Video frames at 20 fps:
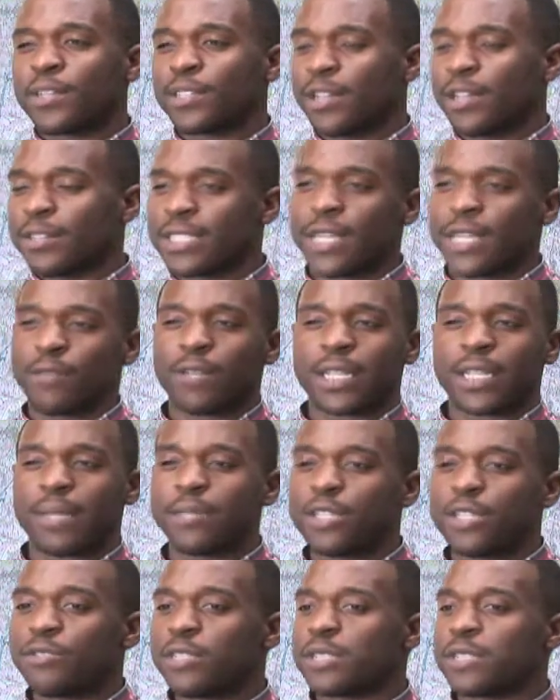So I was like, well, let
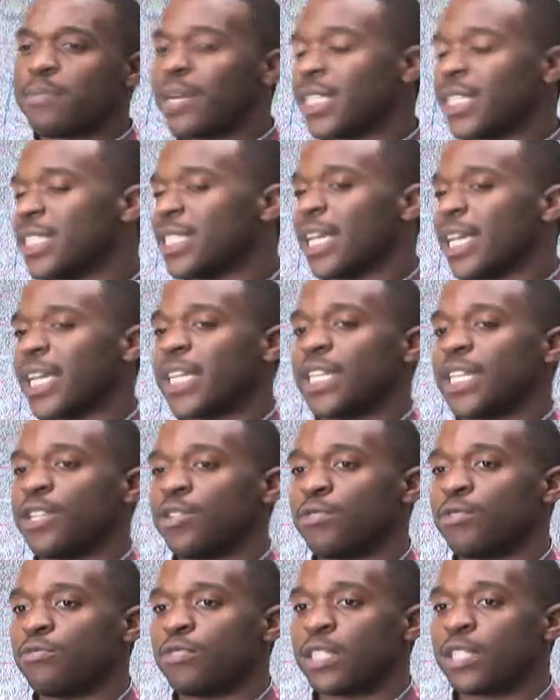me do as much as I can
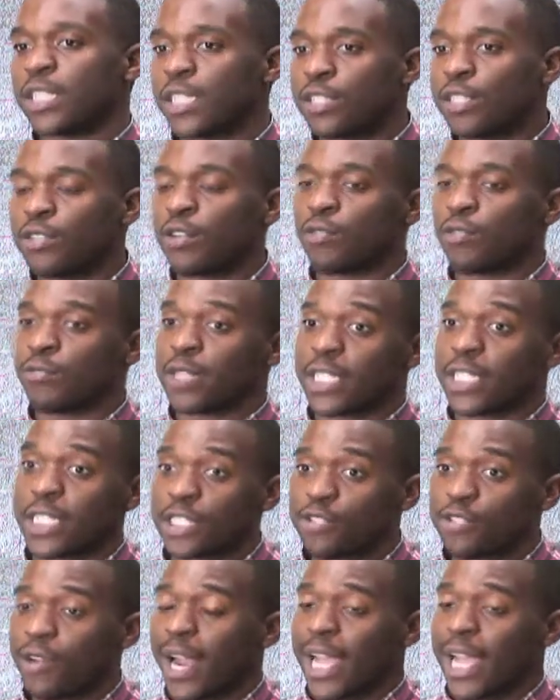do to, really
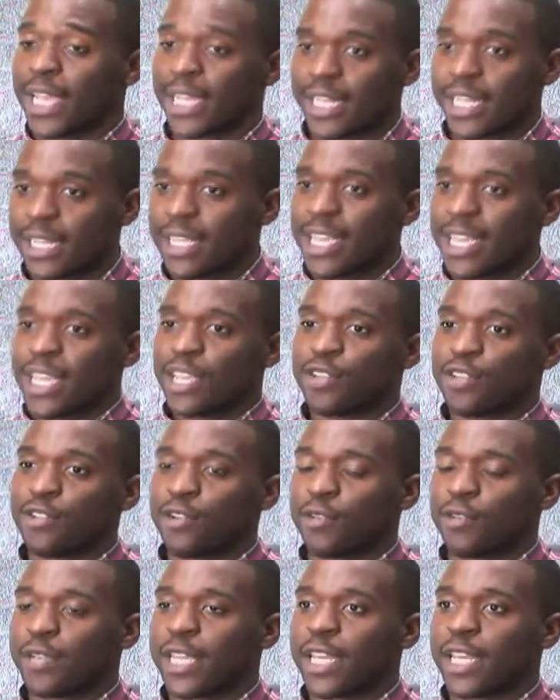try and,
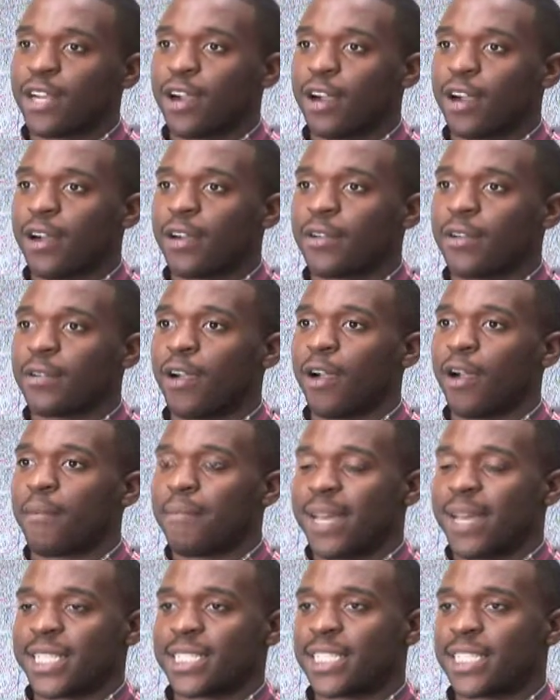get our
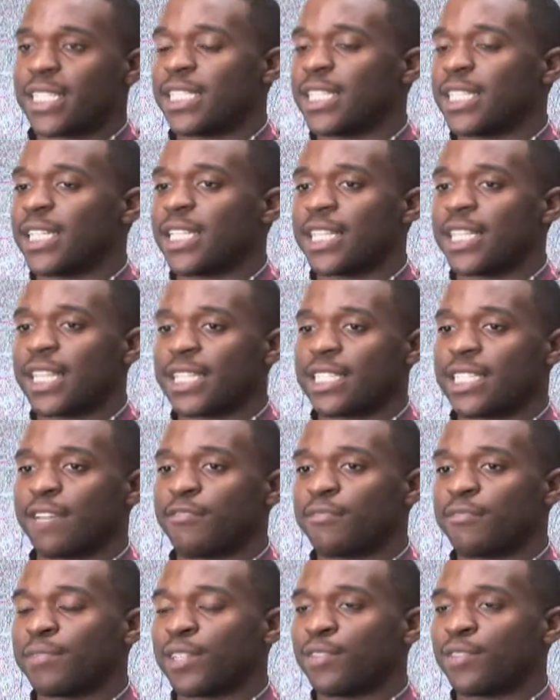message and the things that
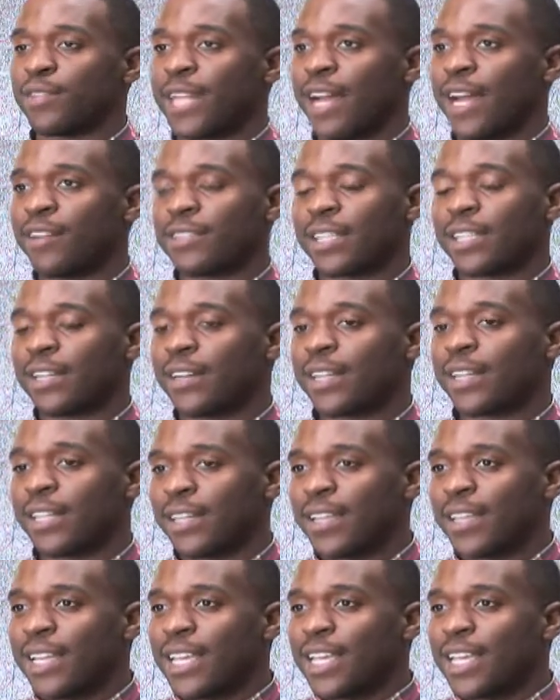we've been doing out there.